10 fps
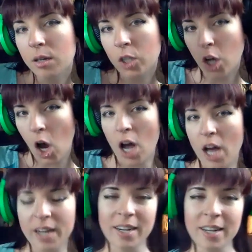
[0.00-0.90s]

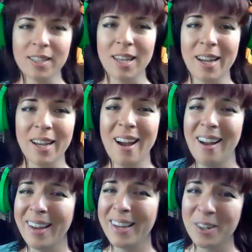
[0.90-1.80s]
god, and he's like,
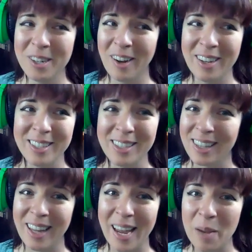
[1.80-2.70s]
your god's
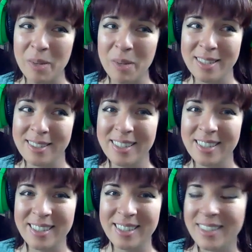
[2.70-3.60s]
lame and doesn't
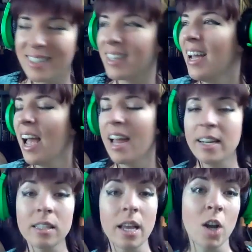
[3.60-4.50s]
exist. And
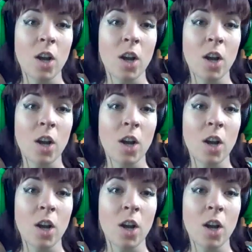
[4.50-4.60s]
he's like,